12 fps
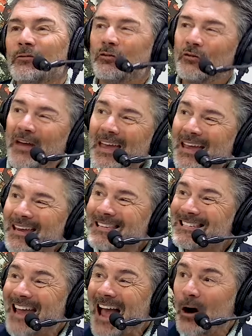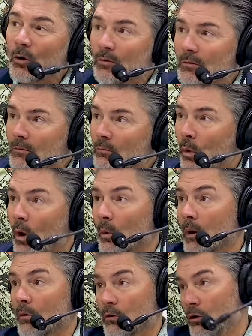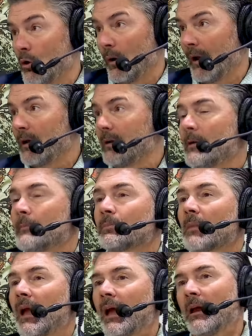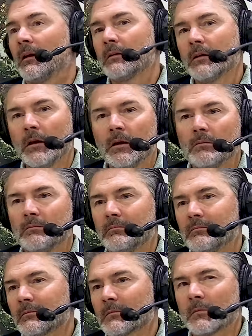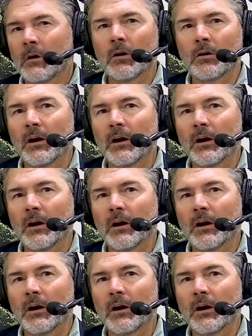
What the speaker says: phased out what we were doing, and hunter